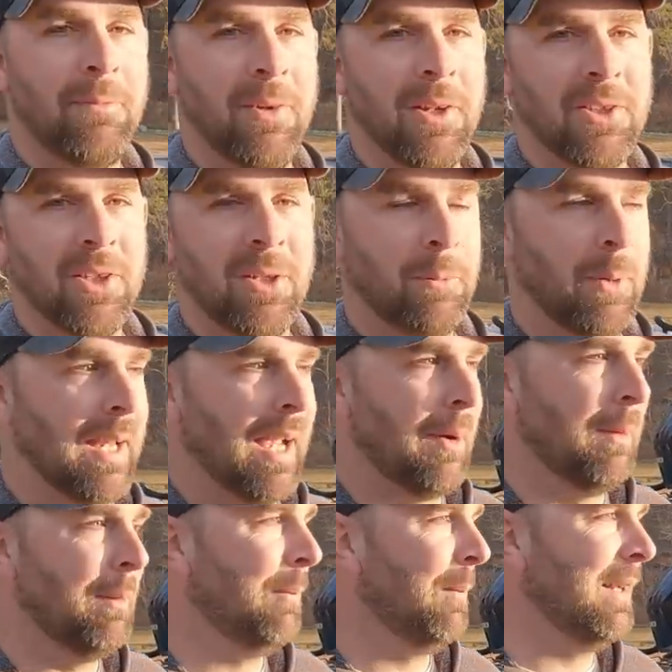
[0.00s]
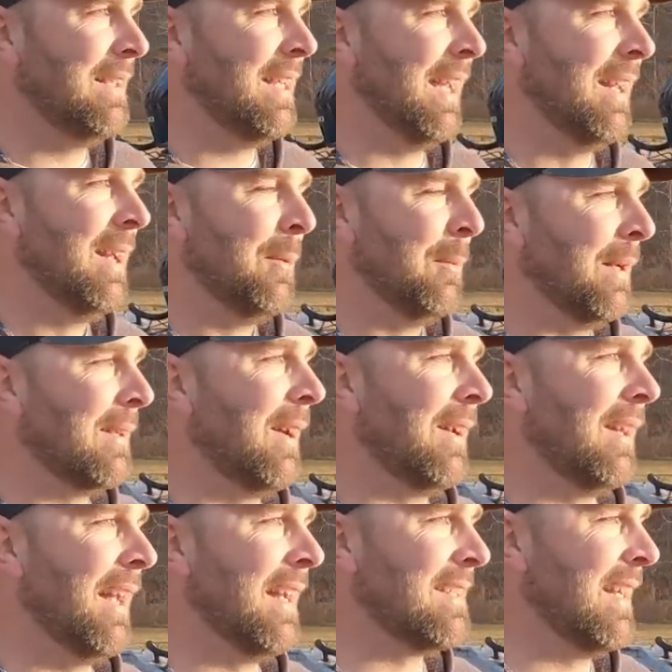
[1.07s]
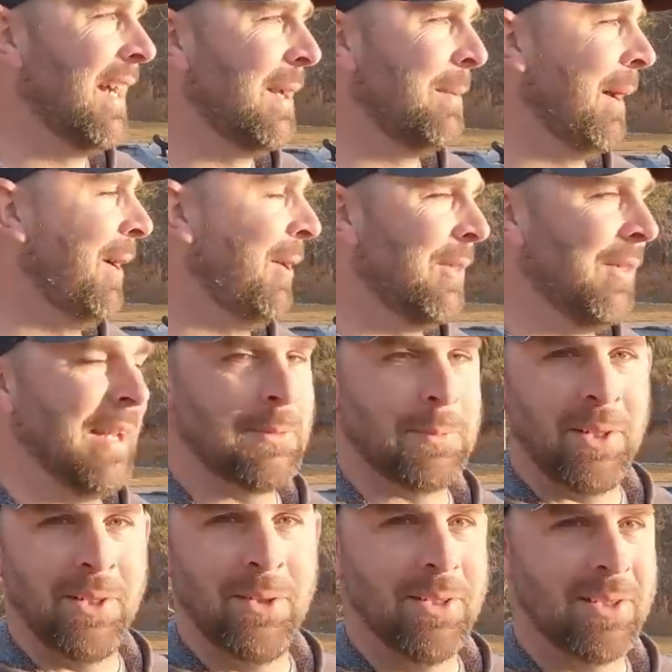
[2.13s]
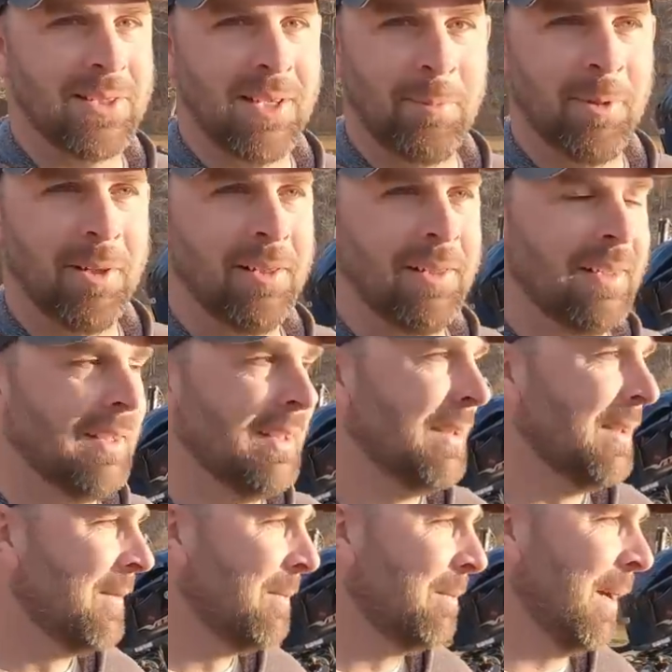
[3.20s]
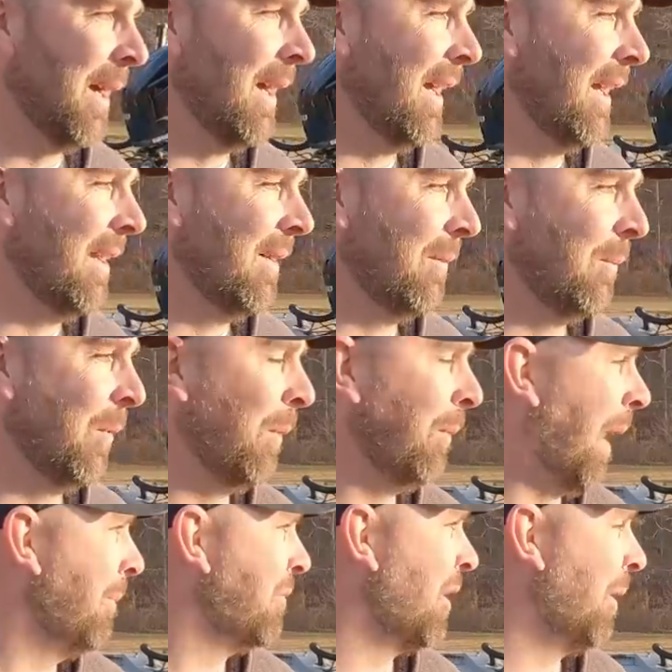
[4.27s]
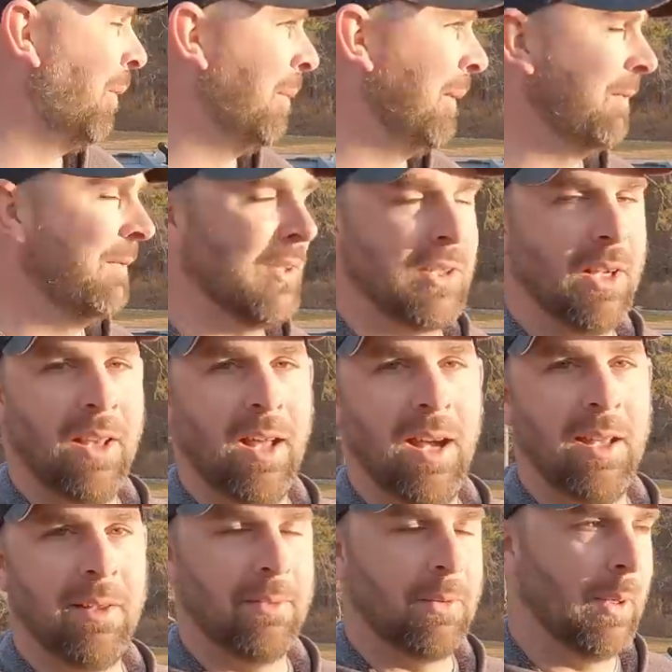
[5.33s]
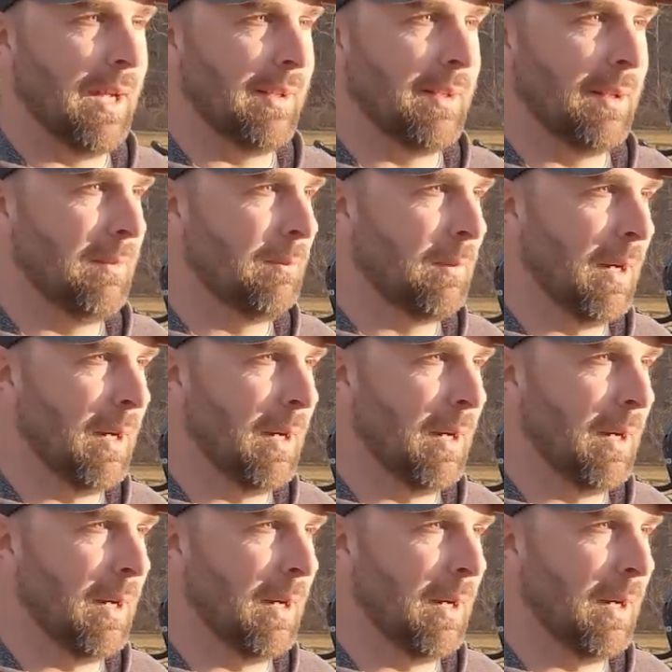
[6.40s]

about fishing. We got we we we talked last night about all the things we're gonna do this summer. Oh, I'm jacked. But we'll, I'm sure we'll be fishing a lot throughout the